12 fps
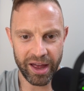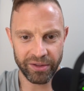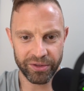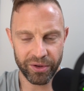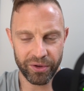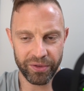
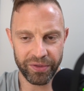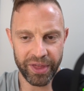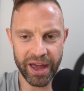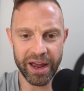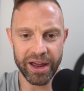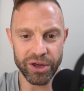And so
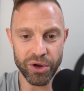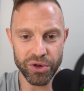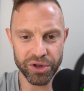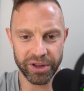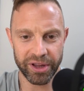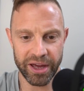they
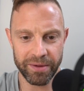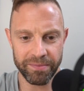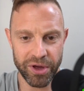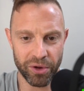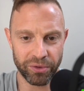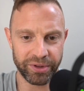usually,
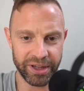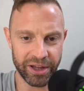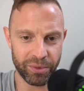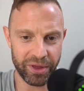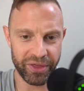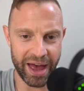
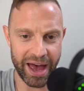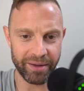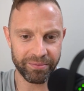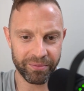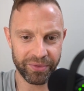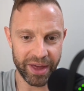deal with that
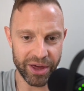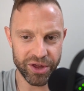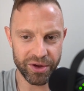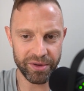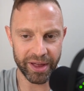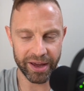
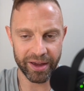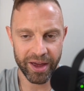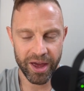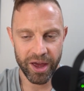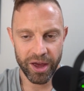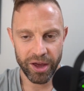issue. Like,
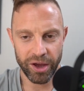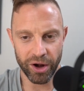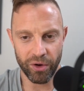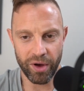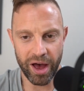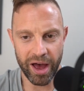
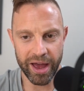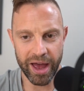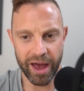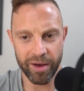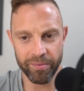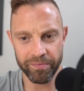I
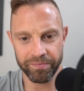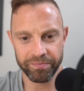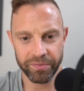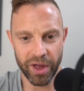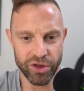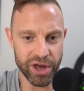am
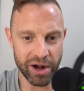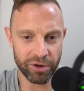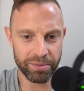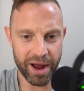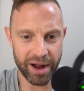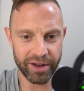a
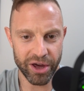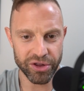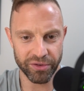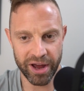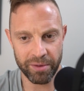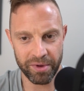general
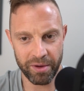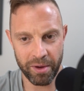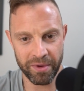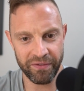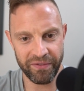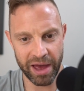practitioner, right?
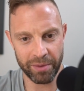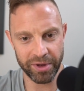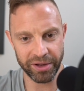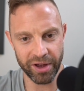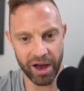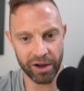I'm a
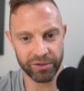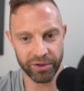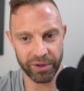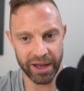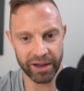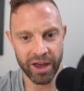family doc.
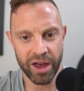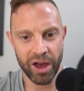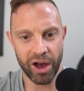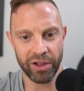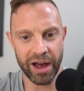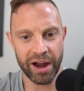So like
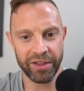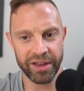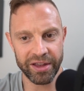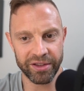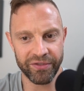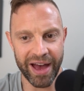a lot of
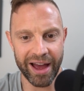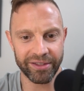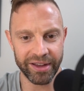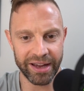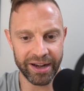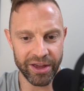these
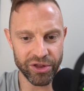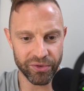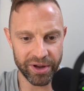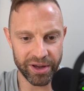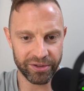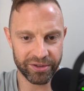vaccine
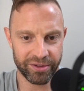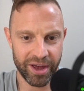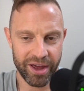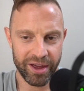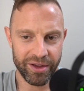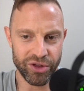injuries
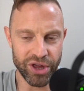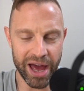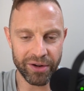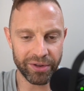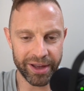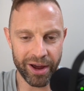
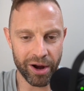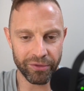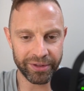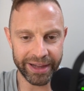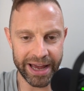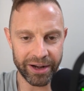generally
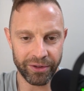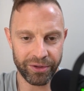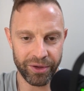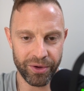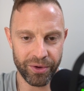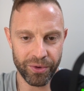aren't related
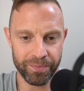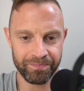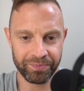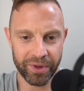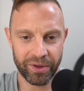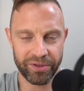to
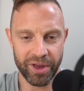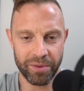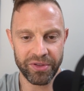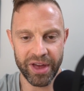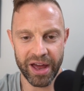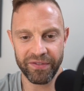
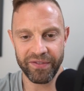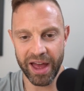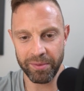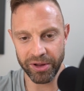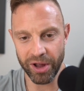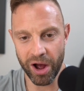something that a
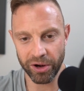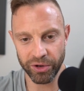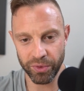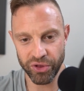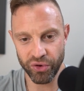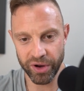family
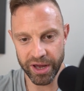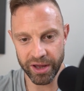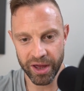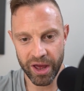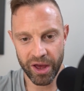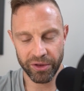doctor would treat.
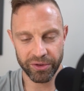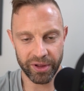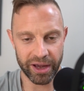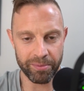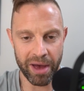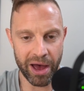So
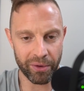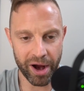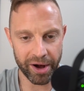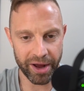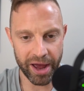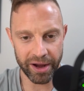like
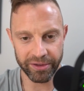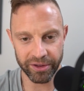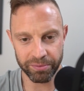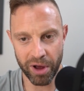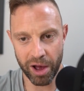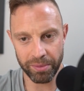myocarditis
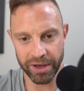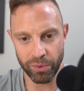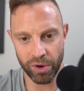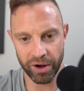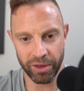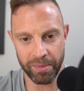is
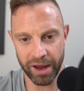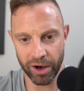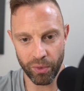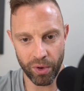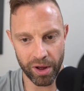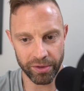probably one of the
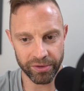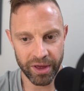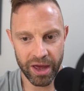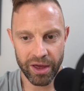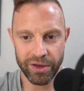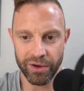bigger ones.
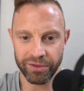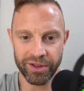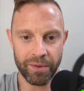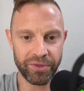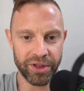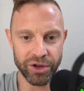
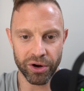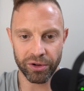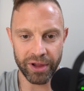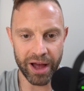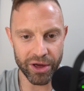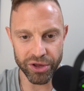Something
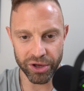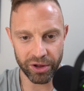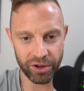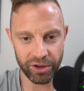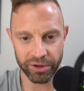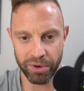
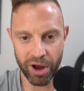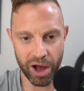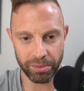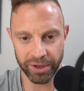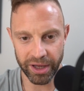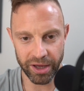neurological is
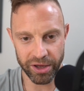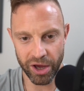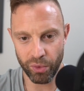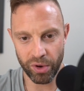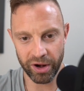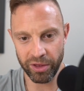probably,
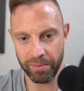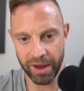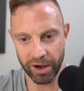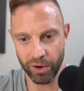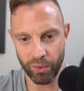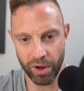one of the
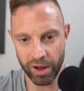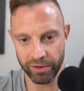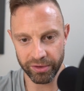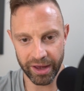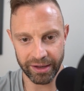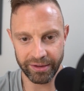bigger
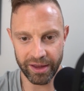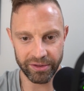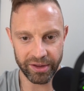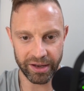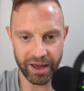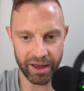ones, like
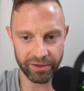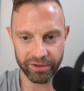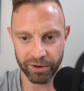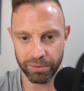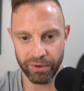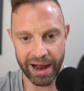dizziness
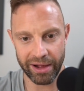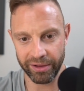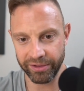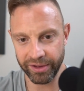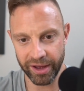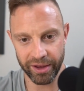or
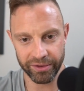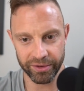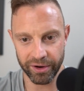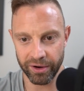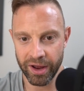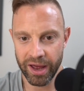paralysis
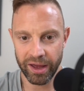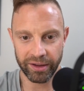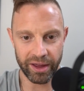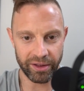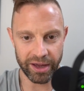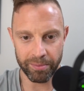or
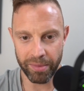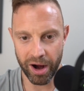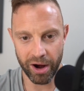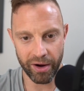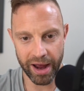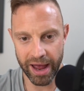
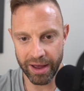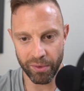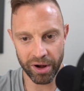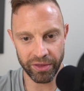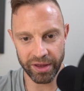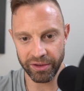Guillain-Barré,
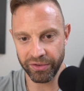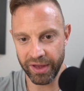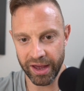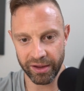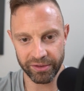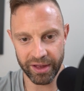one of these
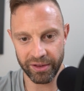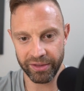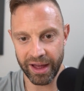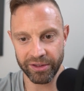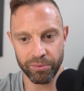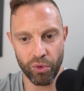things.
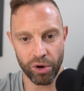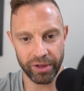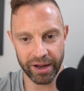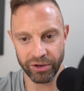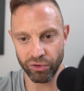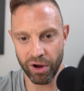That's more
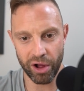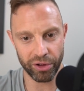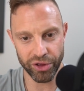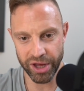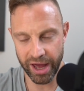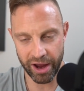like
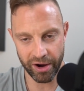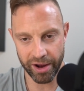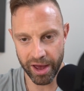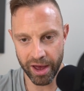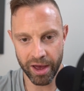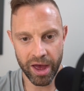neurology
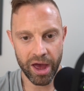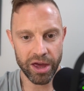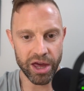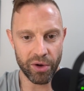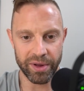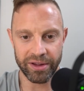area.
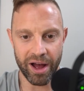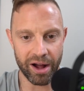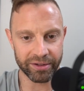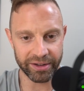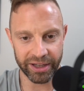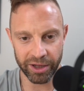We
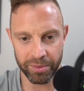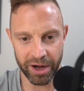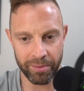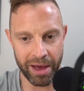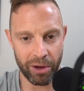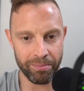talked a little bit
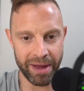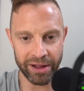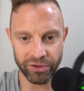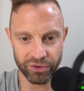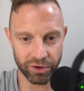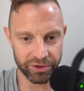about
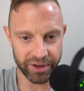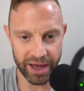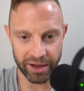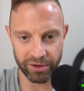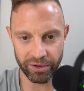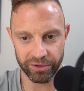menstrual
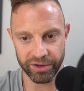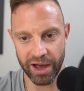cycles.